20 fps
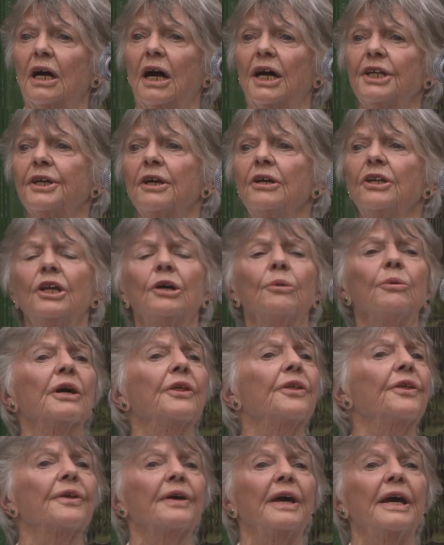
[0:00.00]
Now, I don't know
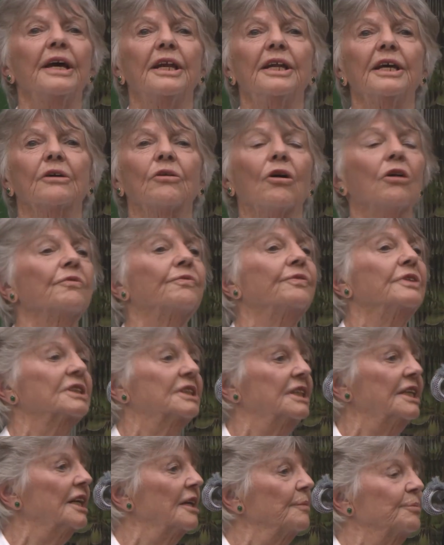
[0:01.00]
whether there are any
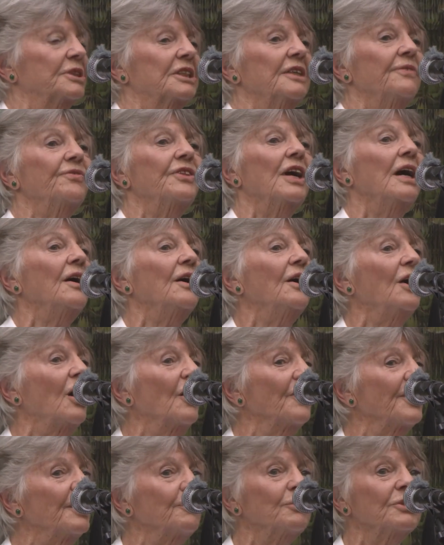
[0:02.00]
golfers here, but if there
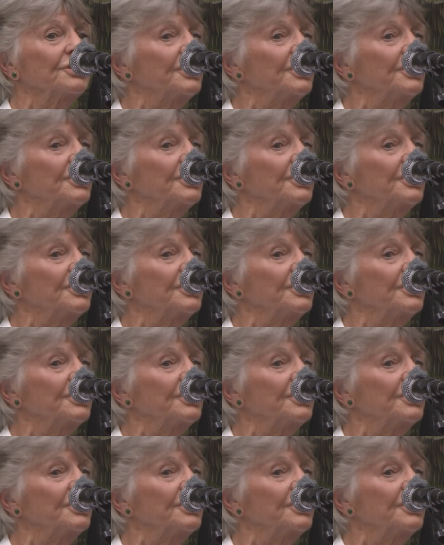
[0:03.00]
are, they